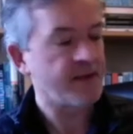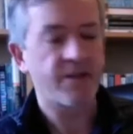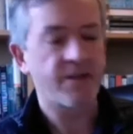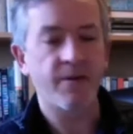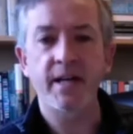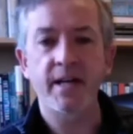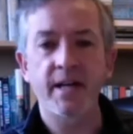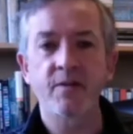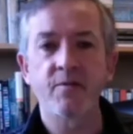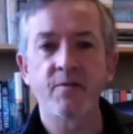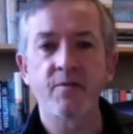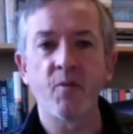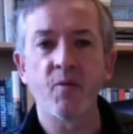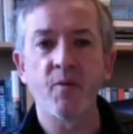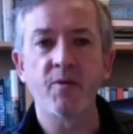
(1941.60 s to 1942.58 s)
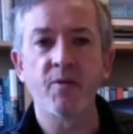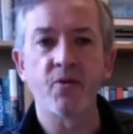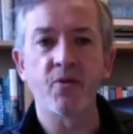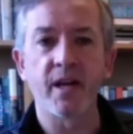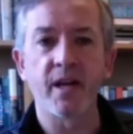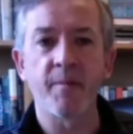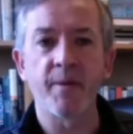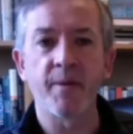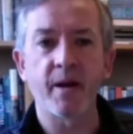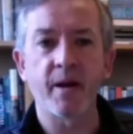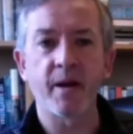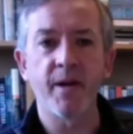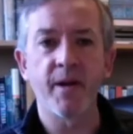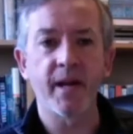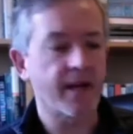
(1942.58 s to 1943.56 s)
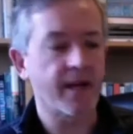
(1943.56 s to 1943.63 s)
So it connects with what we were talking about a
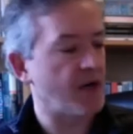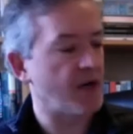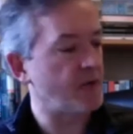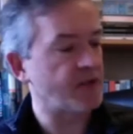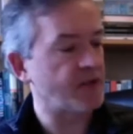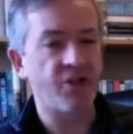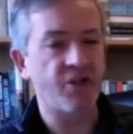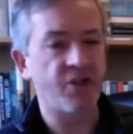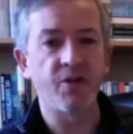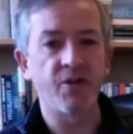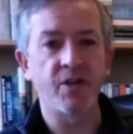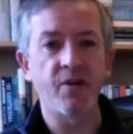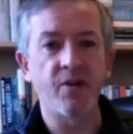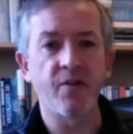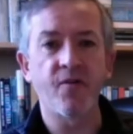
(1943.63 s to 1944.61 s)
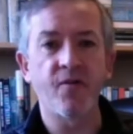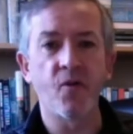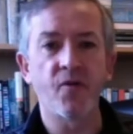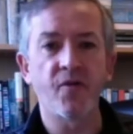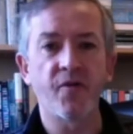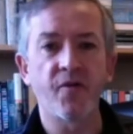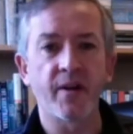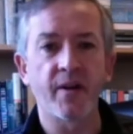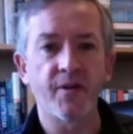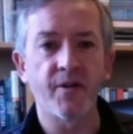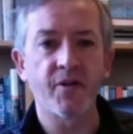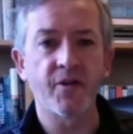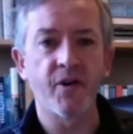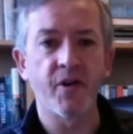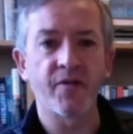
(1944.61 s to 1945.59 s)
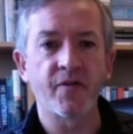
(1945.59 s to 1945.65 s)
minute ago, which is using your fourth finger at the
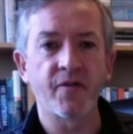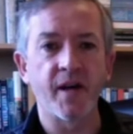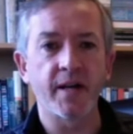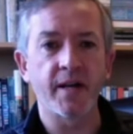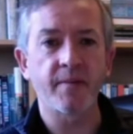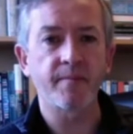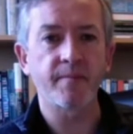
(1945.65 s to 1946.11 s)
third fret.